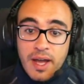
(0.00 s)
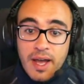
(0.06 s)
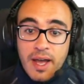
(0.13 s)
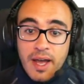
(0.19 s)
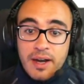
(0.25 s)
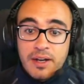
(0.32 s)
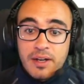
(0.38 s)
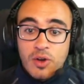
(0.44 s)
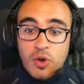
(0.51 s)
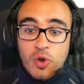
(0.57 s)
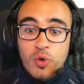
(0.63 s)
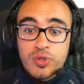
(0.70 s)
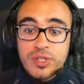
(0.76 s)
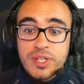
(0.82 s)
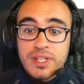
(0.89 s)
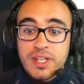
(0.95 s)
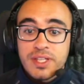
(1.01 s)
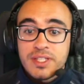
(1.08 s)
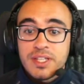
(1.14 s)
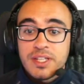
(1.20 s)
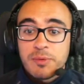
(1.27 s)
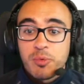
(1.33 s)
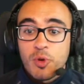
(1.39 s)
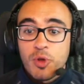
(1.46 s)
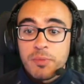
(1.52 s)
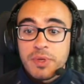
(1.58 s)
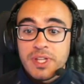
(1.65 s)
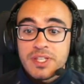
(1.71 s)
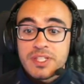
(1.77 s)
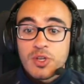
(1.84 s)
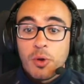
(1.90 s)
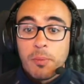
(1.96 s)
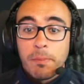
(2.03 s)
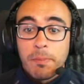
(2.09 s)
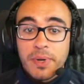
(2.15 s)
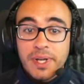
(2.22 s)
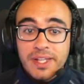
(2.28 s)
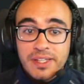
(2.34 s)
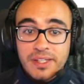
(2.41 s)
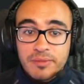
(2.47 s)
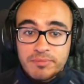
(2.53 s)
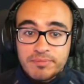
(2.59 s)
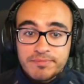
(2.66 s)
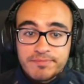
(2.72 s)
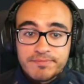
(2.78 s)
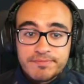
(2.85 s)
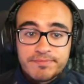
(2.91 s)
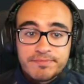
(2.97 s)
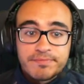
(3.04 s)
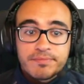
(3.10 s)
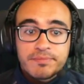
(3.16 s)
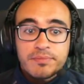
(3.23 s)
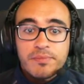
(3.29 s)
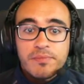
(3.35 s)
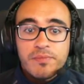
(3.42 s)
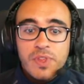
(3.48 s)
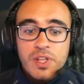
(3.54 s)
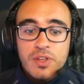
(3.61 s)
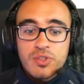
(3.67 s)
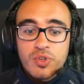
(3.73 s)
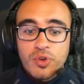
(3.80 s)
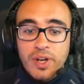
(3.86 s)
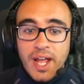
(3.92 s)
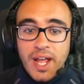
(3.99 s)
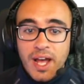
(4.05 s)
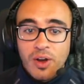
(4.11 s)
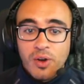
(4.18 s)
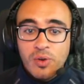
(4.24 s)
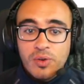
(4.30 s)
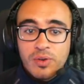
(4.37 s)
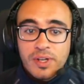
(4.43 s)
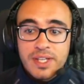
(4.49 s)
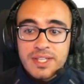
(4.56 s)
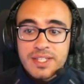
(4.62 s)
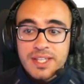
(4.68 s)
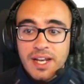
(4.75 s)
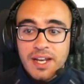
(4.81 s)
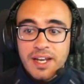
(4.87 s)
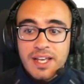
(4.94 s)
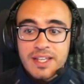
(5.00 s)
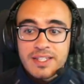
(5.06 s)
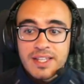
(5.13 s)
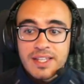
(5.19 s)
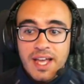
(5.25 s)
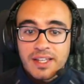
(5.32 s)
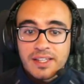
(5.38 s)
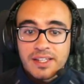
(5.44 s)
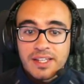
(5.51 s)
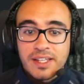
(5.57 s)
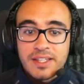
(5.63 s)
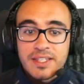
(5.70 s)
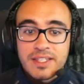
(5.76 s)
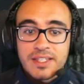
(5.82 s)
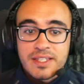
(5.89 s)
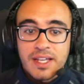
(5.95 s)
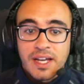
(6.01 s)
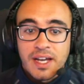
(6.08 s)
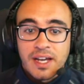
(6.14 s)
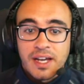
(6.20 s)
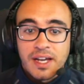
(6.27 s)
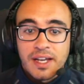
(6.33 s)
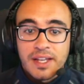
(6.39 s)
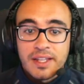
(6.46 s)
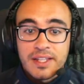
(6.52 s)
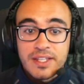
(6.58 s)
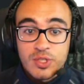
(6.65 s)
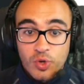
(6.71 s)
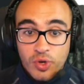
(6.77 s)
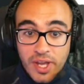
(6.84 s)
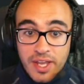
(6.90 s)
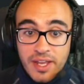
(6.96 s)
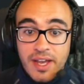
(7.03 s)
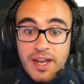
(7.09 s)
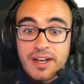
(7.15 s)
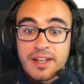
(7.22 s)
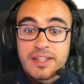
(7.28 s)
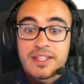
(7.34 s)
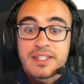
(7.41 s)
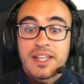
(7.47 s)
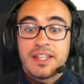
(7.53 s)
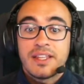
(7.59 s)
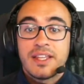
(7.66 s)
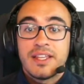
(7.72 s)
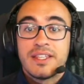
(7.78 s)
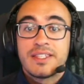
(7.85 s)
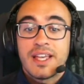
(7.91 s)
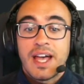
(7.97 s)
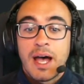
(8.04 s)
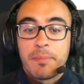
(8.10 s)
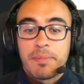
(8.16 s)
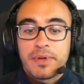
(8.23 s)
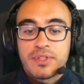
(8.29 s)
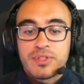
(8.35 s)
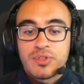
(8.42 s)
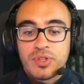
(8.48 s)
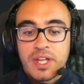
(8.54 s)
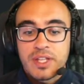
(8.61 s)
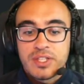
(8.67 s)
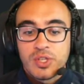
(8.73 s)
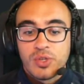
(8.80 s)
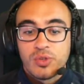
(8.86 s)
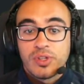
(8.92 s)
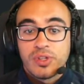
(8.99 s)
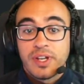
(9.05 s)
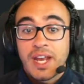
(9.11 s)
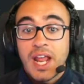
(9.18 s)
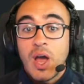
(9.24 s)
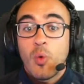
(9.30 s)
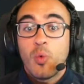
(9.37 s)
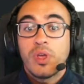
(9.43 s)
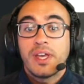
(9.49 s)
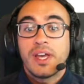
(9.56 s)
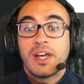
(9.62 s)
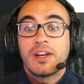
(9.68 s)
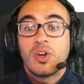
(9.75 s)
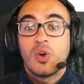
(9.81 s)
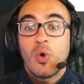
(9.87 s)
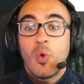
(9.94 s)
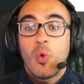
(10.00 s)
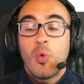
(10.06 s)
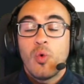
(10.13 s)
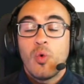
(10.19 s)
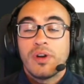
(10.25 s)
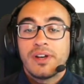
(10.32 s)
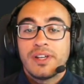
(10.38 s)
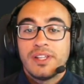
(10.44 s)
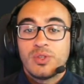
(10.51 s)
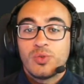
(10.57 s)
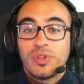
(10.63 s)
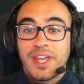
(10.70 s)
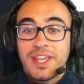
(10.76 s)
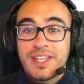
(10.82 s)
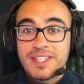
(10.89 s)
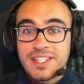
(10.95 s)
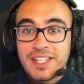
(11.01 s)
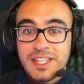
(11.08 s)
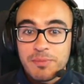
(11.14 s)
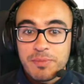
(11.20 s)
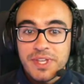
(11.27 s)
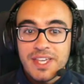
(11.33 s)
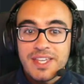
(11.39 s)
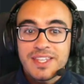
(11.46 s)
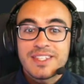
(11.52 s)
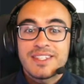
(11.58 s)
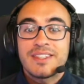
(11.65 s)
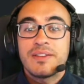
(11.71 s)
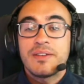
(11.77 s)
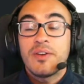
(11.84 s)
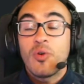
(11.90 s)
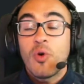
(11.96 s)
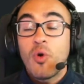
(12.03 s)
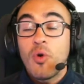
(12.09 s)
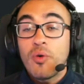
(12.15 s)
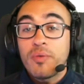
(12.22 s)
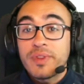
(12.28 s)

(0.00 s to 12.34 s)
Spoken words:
And hosted engine deployment is complete. So now it's telling us that it is okay and the state is up. So that's good. Now we can go into the HTTPS of